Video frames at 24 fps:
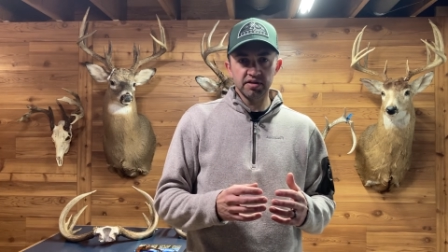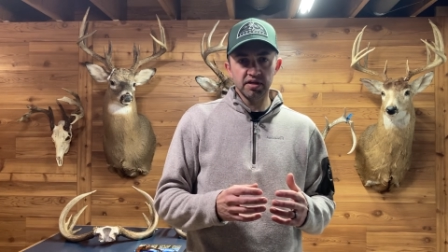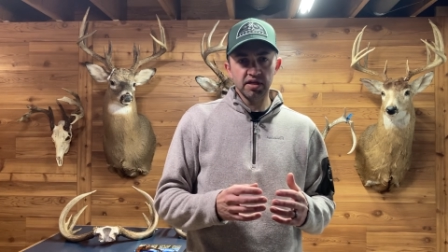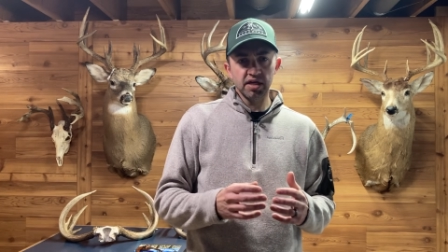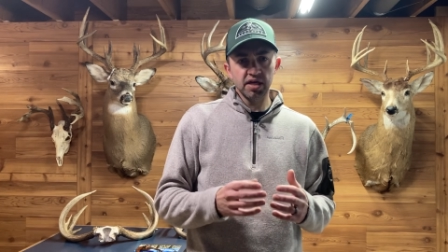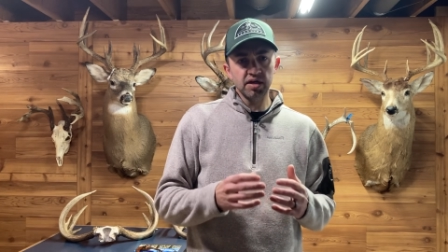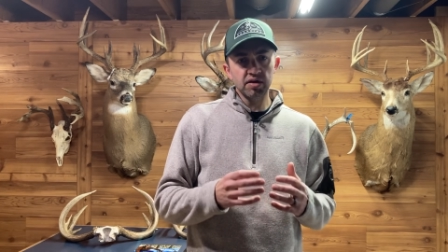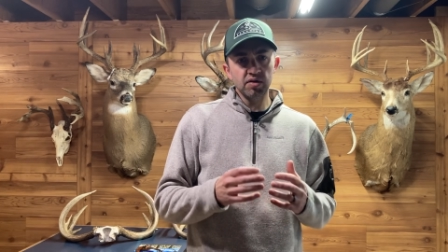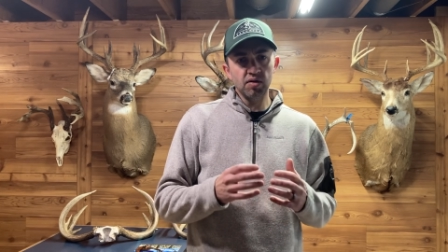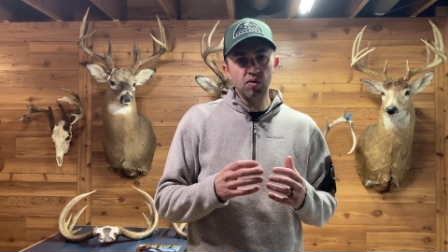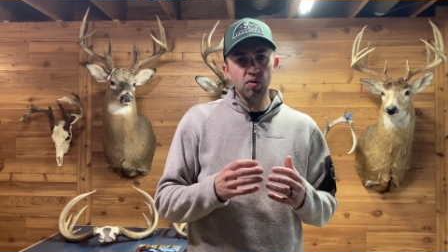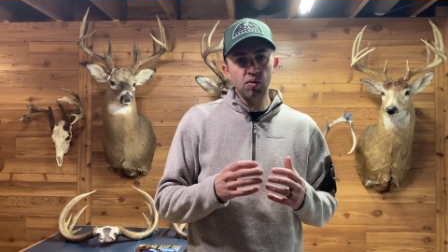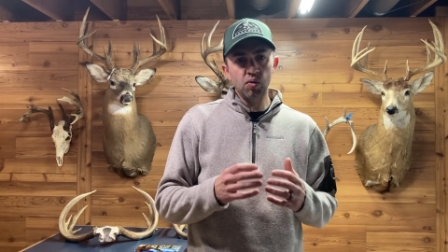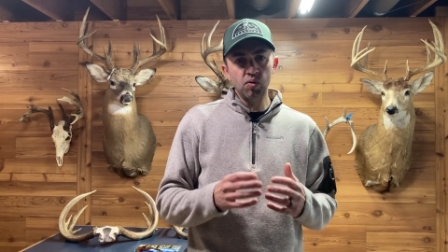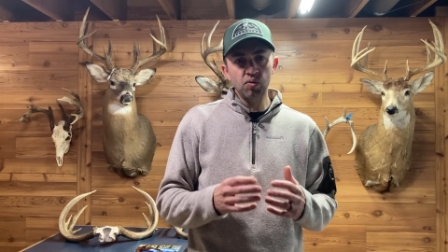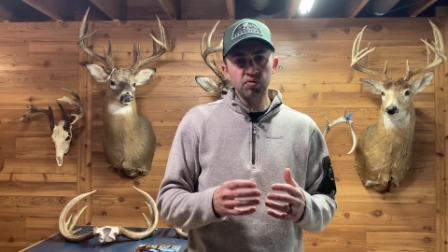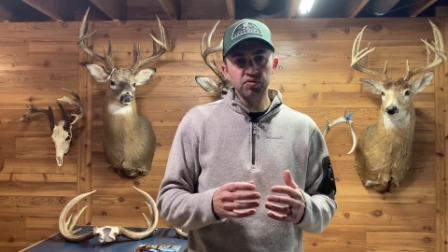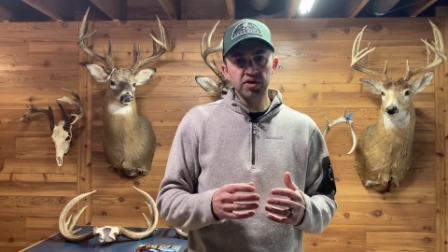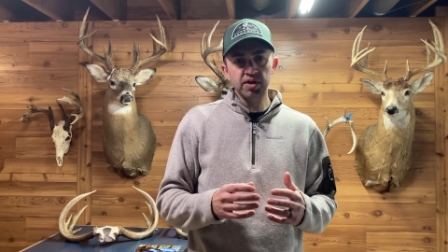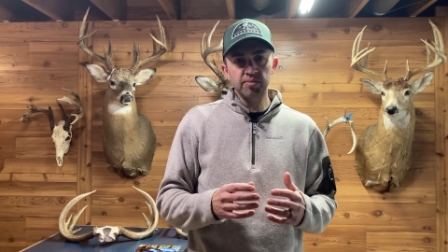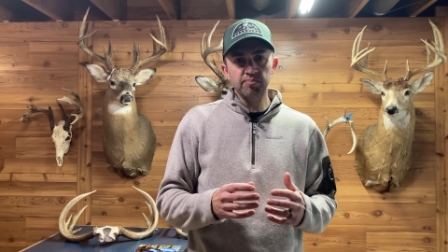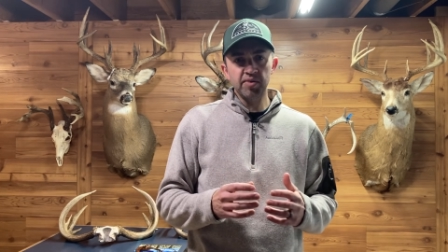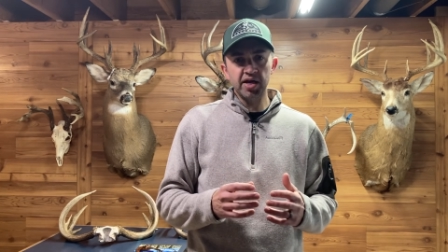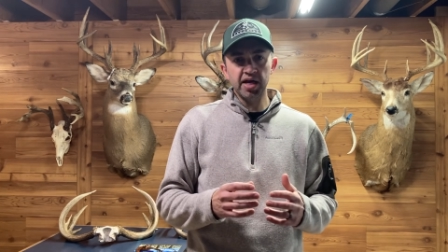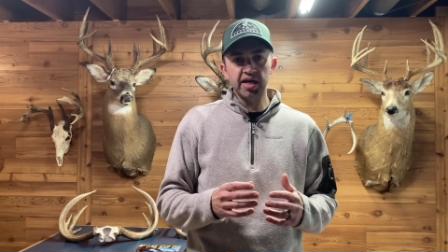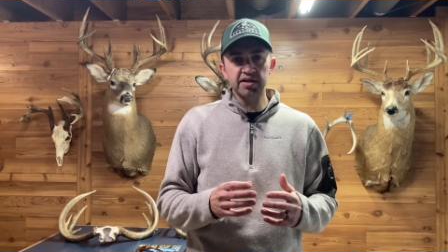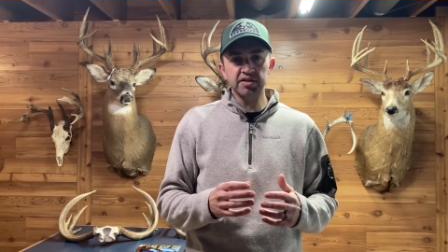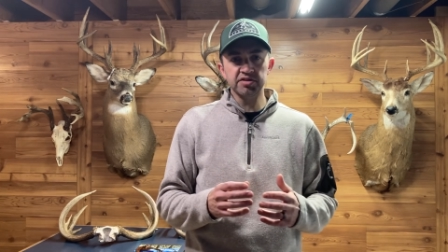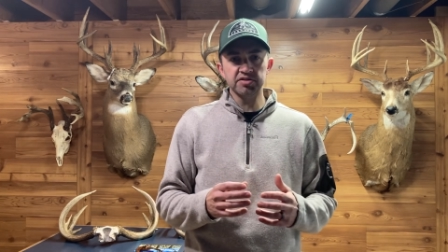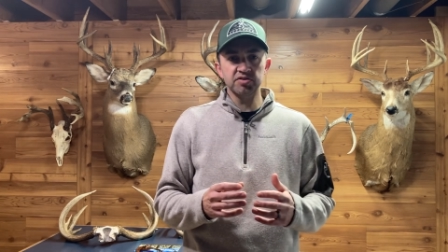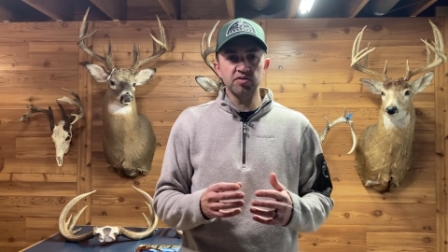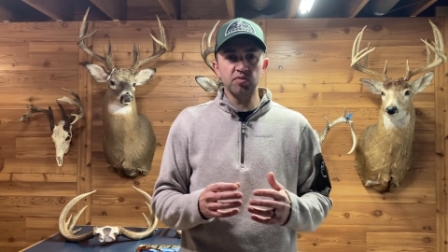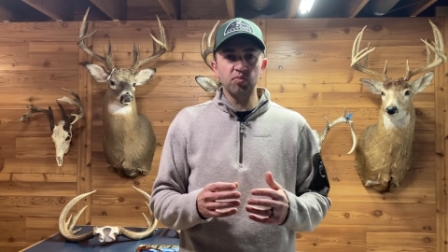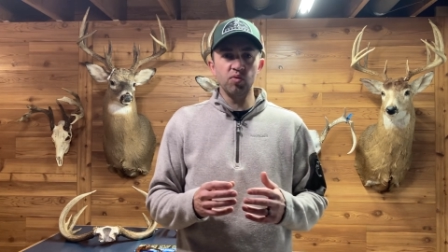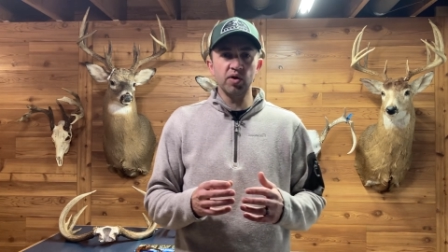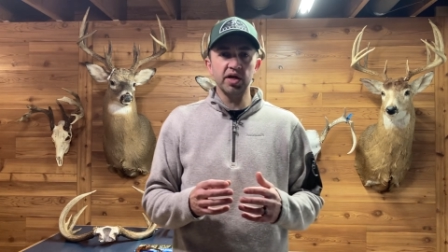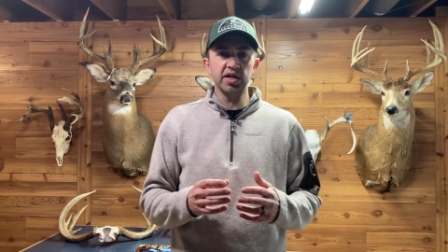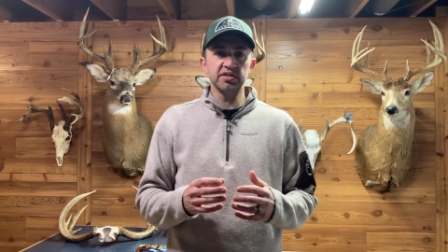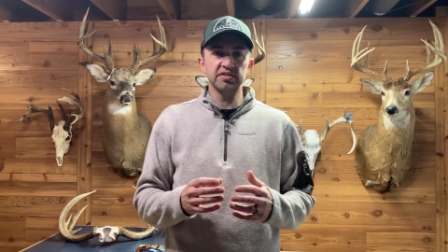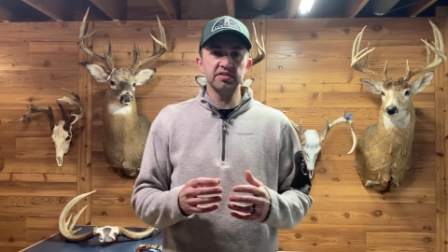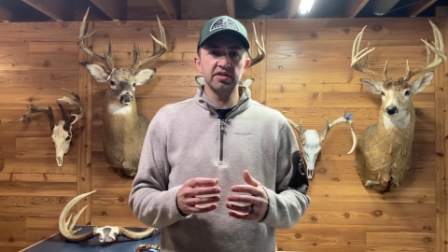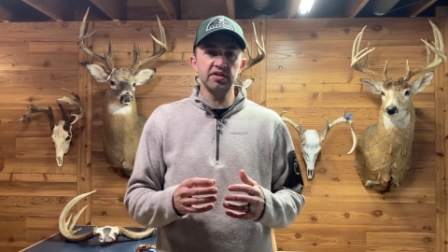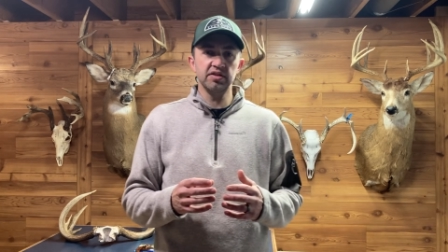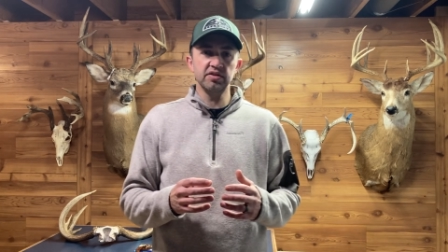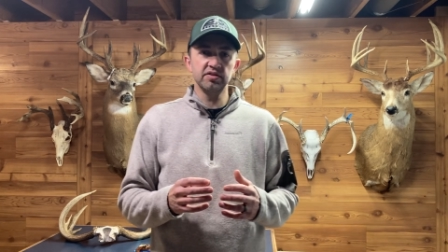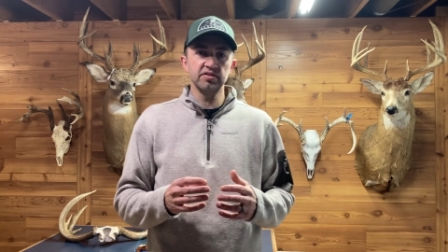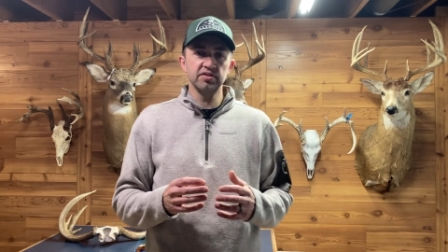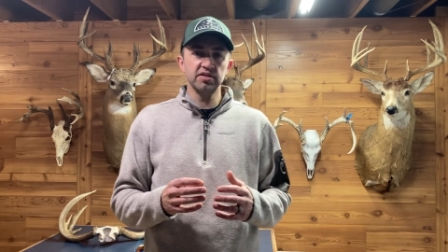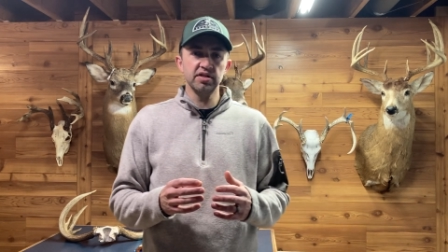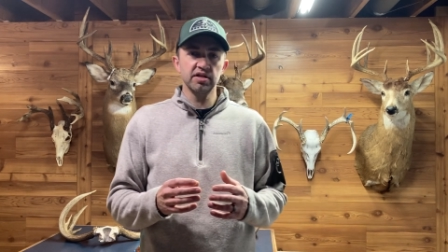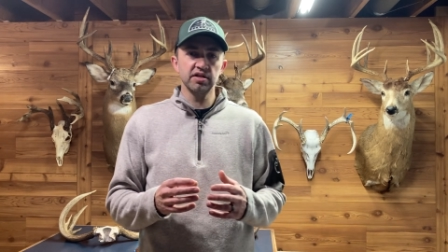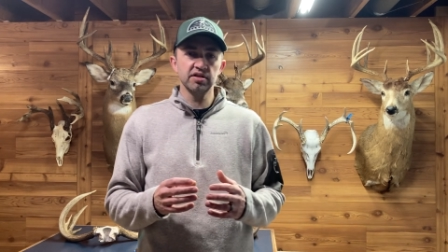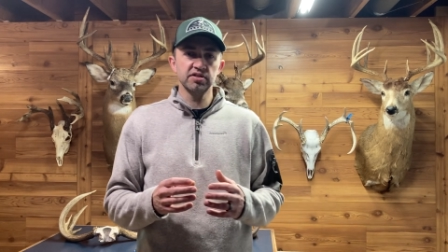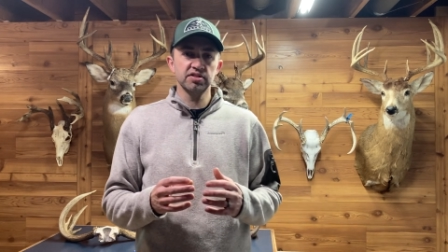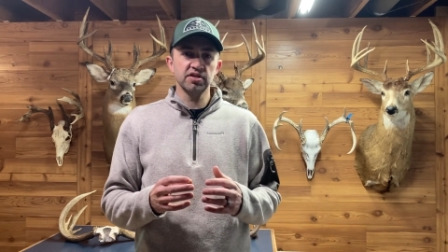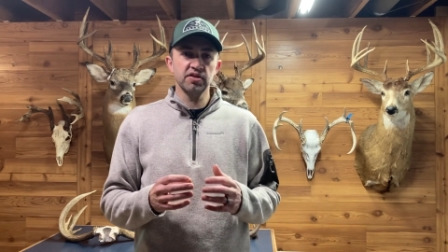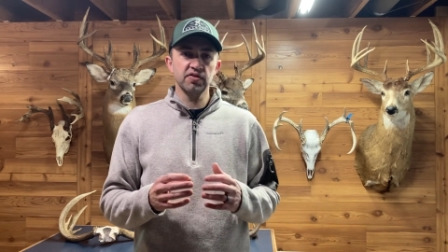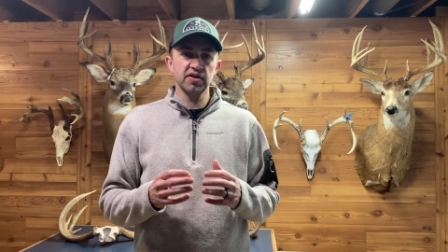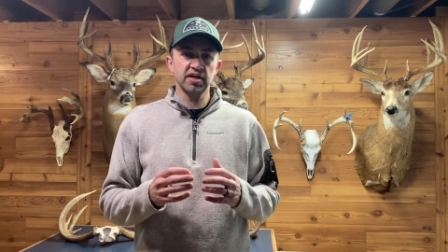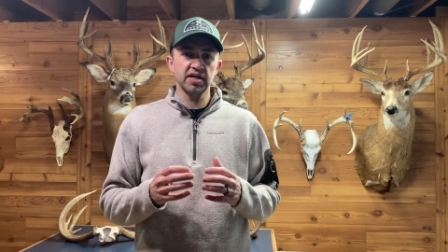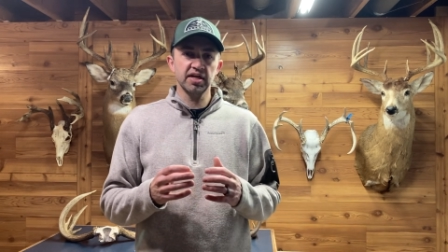can only manage the whitetail deer to the